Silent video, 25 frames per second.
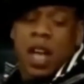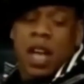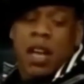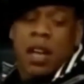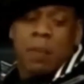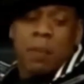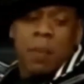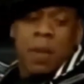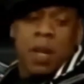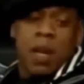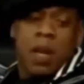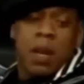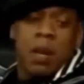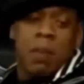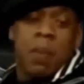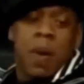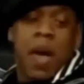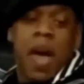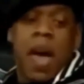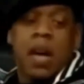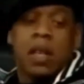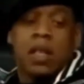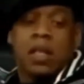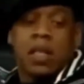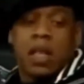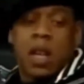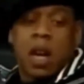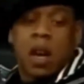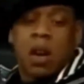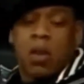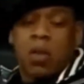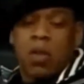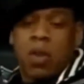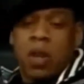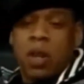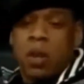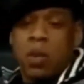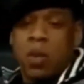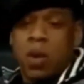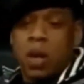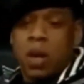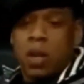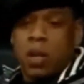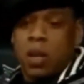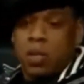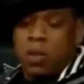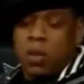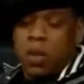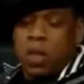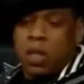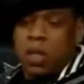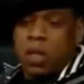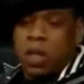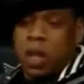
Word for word: this summer, Queen Bey reportedly stomped on